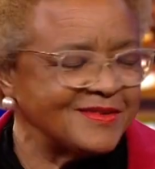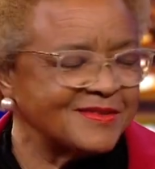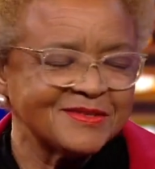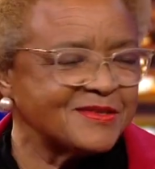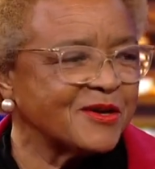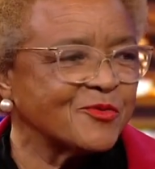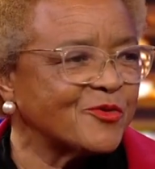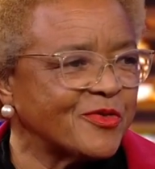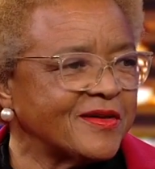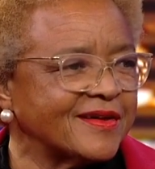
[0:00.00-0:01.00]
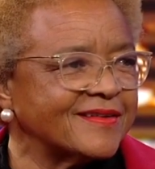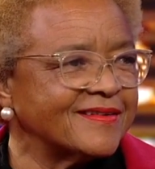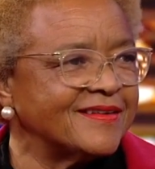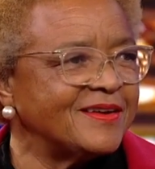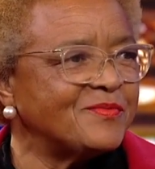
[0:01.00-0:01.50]
it's a terrible thing.
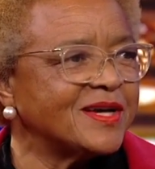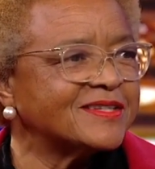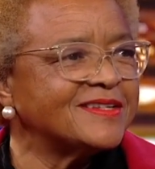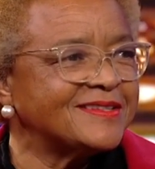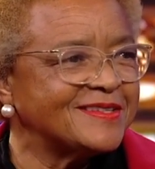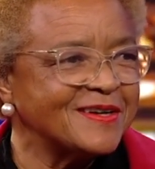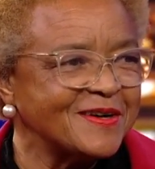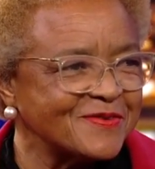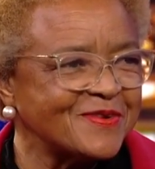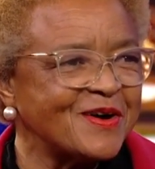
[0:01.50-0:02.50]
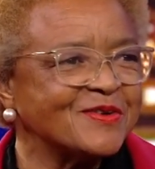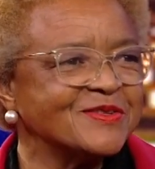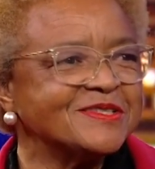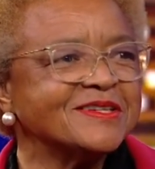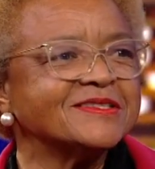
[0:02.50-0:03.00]
It makes it tough. All
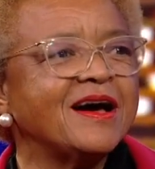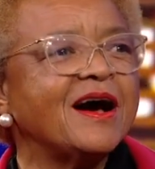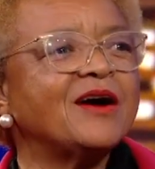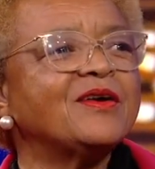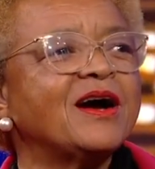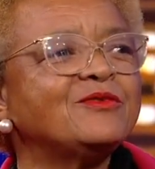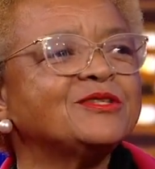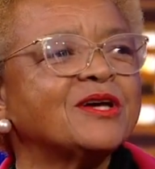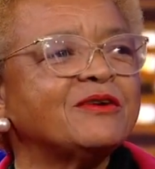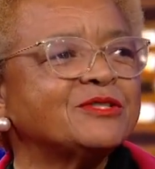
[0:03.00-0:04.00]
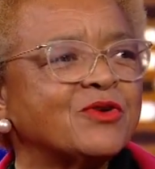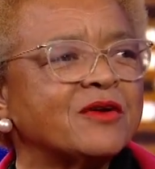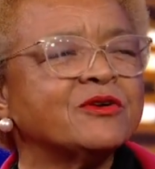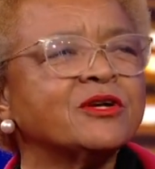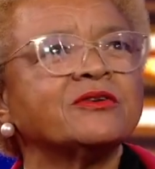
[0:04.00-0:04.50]
these things. I was
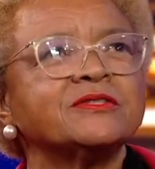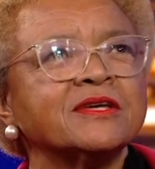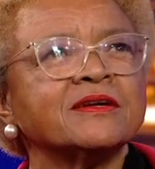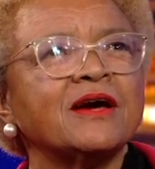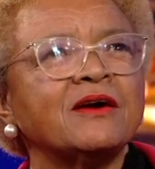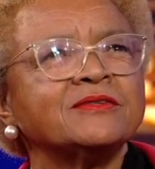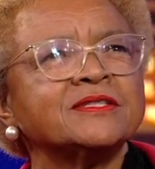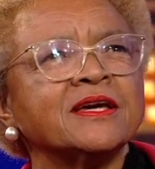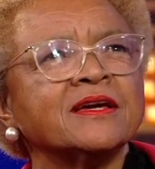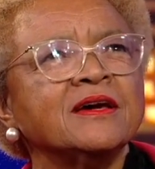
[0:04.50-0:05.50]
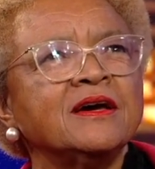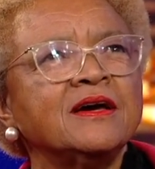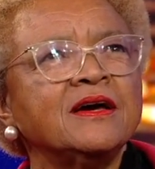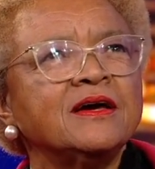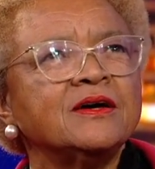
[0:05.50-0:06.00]
driving here. I was saying,
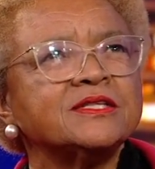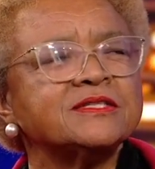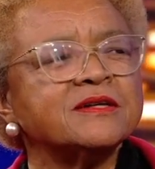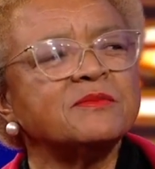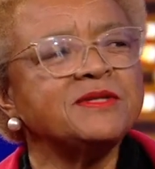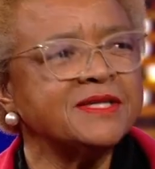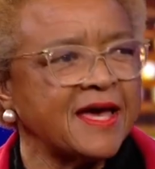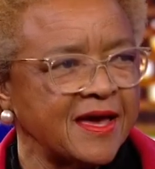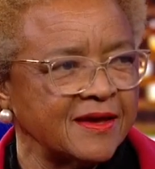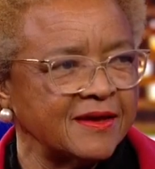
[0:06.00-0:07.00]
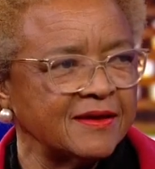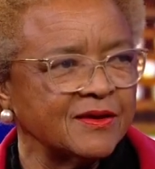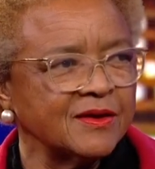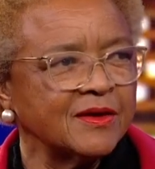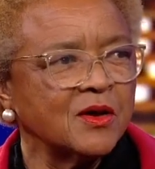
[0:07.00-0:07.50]
someday
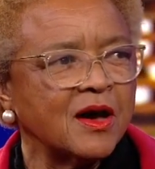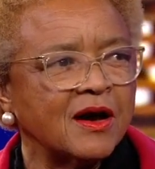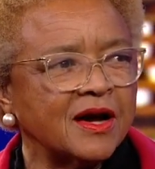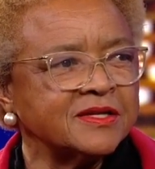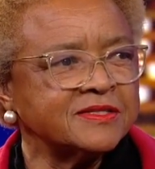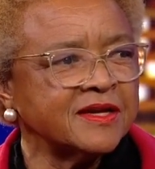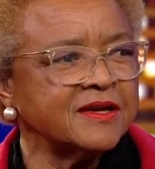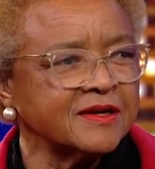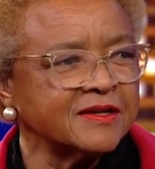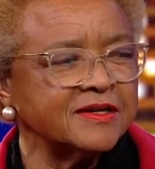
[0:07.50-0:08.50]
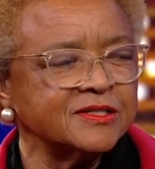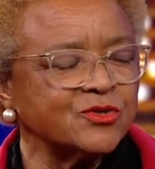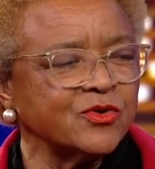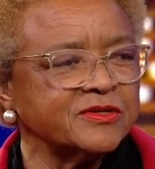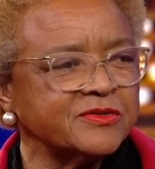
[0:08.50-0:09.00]
Isiah is
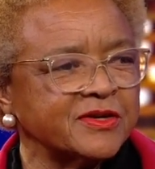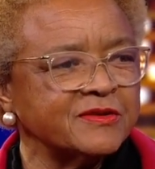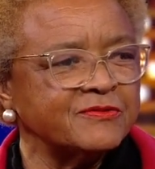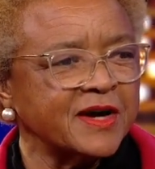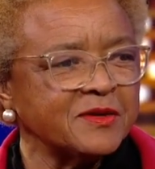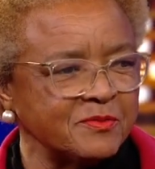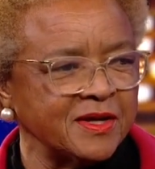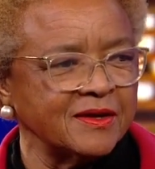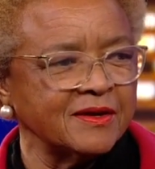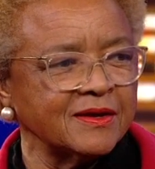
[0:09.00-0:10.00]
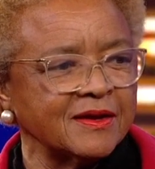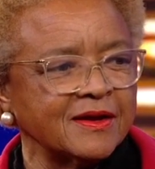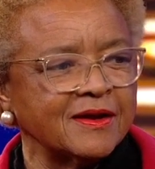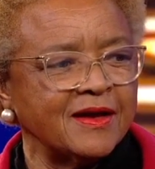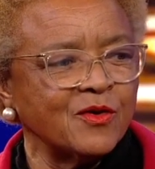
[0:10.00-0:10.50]
going to invite me,
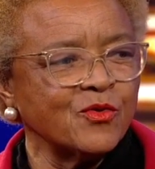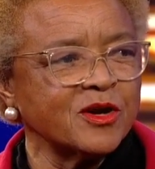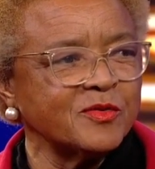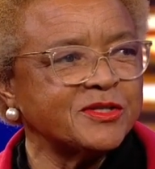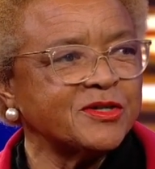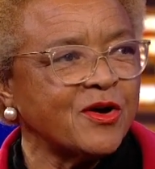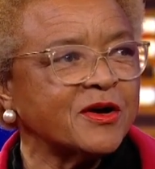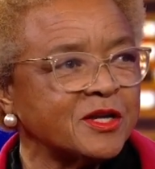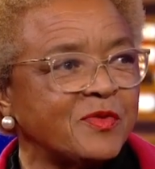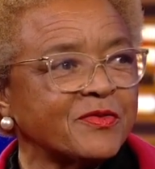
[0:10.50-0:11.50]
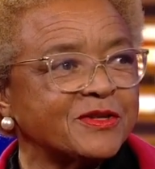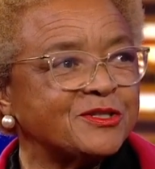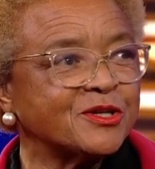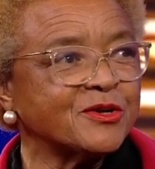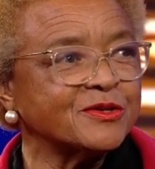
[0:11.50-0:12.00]
and we're going to be talking about the
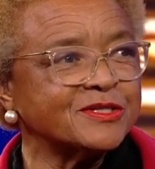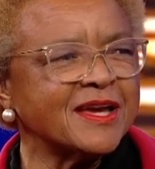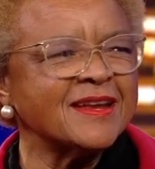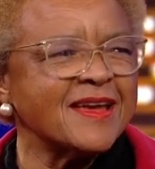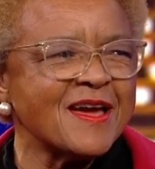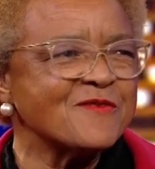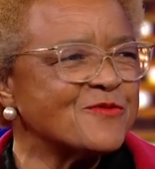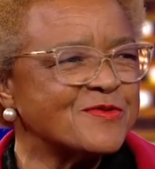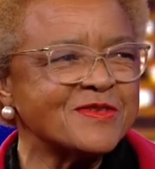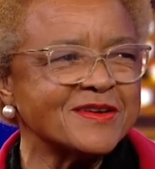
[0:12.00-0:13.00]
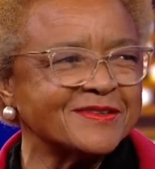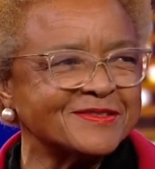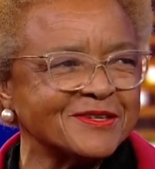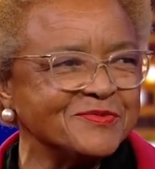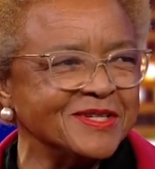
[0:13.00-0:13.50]
church, and everything is
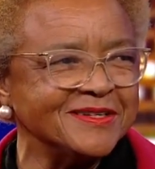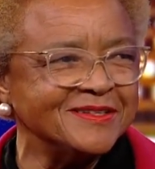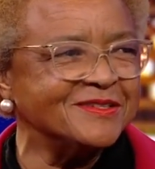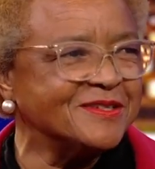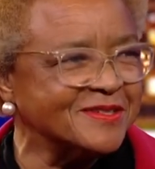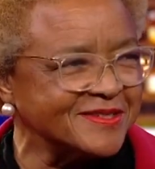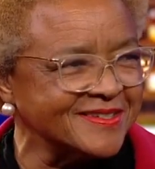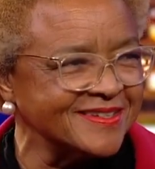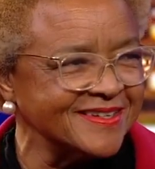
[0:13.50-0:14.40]
going to be good.